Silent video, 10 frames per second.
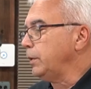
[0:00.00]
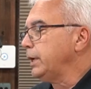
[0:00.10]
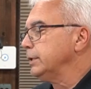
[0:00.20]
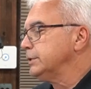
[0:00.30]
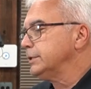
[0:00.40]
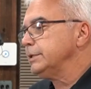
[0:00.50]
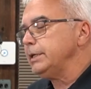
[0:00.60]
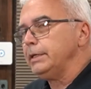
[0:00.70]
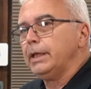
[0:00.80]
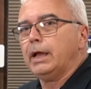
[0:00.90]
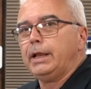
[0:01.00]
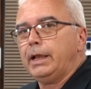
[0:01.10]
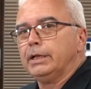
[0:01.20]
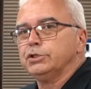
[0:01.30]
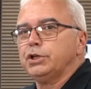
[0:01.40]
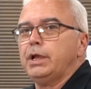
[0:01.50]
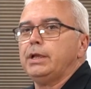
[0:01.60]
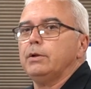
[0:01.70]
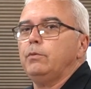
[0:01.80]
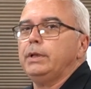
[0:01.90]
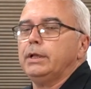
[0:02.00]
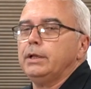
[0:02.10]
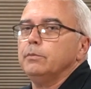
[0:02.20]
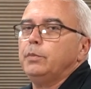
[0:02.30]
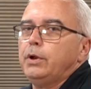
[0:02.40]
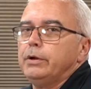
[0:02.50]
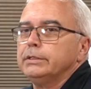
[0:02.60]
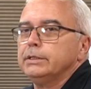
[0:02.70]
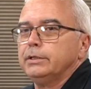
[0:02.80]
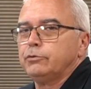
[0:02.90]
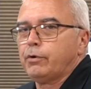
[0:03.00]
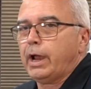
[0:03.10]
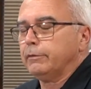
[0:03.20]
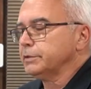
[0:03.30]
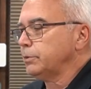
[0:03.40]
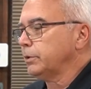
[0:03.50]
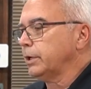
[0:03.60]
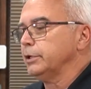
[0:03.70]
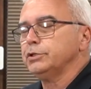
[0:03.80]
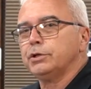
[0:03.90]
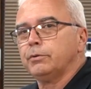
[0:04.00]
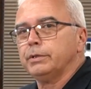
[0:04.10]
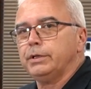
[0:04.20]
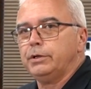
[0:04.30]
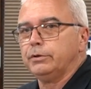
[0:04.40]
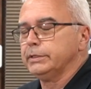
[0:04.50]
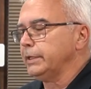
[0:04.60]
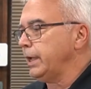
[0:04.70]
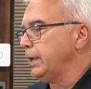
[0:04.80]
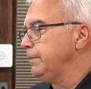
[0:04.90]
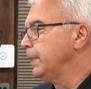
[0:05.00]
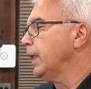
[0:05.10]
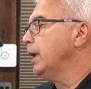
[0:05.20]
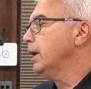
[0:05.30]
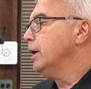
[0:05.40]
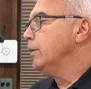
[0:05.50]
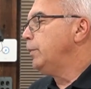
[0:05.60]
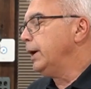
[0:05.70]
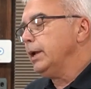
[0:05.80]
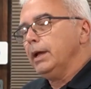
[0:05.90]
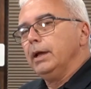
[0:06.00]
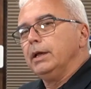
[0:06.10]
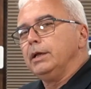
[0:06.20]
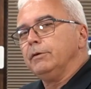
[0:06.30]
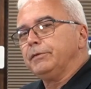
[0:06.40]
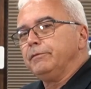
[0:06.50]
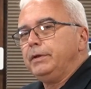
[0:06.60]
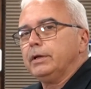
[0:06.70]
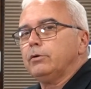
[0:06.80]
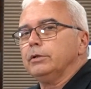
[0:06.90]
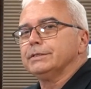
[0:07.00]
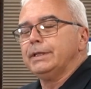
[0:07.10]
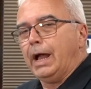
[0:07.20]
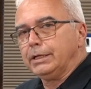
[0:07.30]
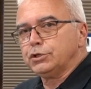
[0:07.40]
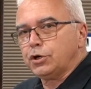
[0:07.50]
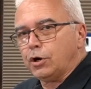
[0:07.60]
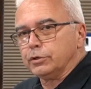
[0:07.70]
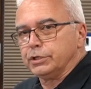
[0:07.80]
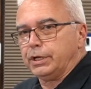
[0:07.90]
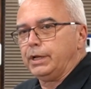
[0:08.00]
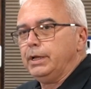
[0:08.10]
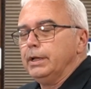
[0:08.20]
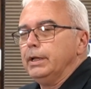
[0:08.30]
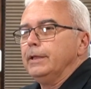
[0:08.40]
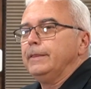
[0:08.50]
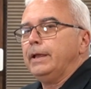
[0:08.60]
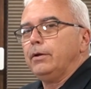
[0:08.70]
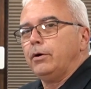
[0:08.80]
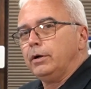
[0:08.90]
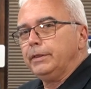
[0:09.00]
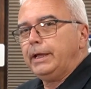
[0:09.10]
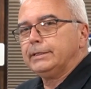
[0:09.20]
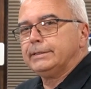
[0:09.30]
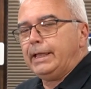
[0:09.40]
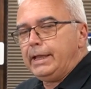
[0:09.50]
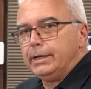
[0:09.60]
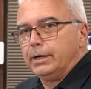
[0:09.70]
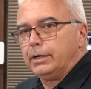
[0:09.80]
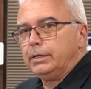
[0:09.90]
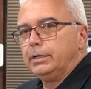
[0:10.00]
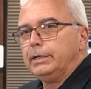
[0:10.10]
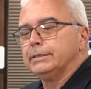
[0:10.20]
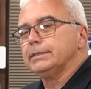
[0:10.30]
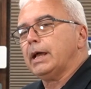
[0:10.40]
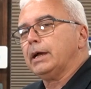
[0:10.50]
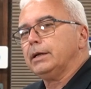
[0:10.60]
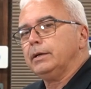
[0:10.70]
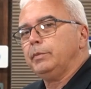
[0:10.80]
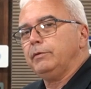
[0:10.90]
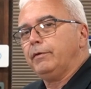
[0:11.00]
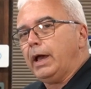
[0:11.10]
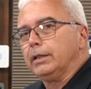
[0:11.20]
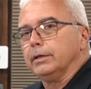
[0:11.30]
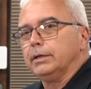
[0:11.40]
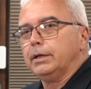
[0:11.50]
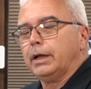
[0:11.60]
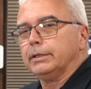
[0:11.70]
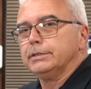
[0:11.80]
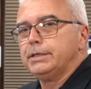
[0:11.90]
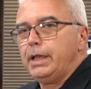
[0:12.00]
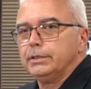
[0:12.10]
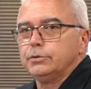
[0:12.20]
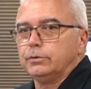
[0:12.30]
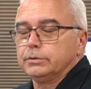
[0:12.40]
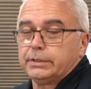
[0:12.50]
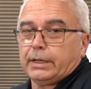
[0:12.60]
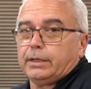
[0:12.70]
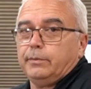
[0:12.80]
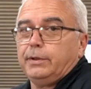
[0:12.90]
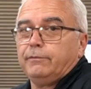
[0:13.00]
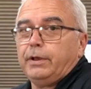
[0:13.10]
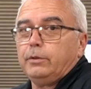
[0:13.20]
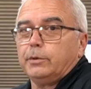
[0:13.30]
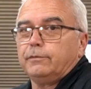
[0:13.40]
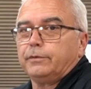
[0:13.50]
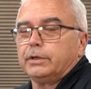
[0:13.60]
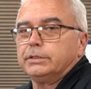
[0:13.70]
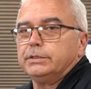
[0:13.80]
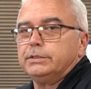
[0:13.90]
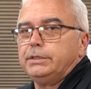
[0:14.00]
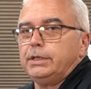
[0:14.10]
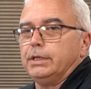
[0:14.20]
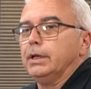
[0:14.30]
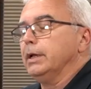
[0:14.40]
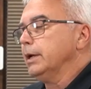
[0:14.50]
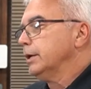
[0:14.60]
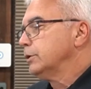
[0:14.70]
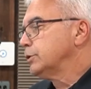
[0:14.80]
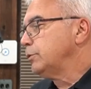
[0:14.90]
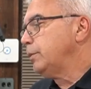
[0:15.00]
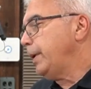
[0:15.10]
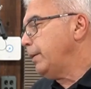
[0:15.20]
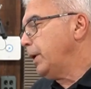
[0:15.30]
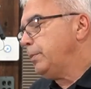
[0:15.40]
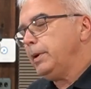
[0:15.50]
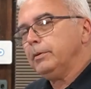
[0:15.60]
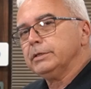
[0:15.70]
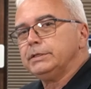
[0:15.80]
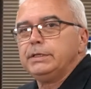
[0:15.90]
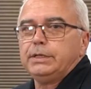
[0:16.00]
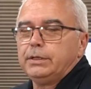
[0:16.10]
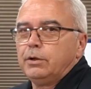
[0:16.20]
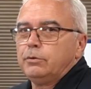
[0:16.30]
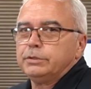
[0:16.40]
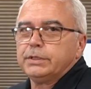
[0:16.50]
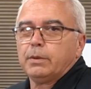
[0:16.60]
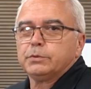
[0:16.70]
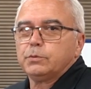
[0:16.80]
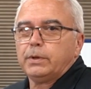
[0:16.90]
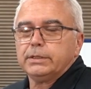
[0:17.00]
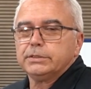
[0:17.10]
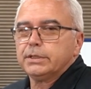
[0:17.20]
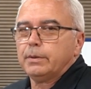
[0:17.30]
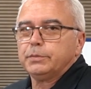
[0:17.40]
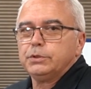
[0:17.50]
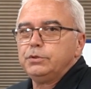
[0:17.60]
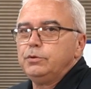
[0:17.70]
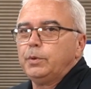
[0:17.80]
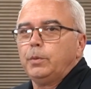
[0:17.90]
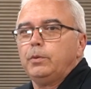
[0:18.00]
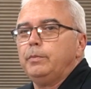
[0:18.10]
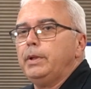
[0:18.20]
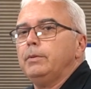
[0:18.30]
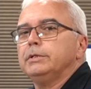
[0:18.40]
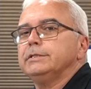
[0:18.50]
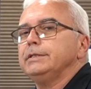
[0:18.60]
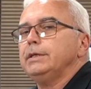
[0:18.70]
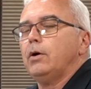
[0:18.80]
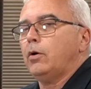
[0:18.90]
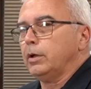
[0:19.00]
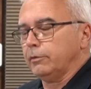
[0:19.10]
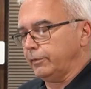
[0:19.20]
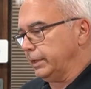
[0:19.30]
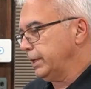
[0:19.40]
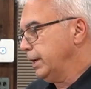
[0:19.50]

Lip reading: We can see that handshake and we can compare it to the graphs that we're going to share with you here today. But if the vehicle is not charging, then all that data is not going to be valid on the scan tool. It's not going to be available for us to see. So we might be able to see, steps 1 and step 2, but we wouldn't be able to see all of it.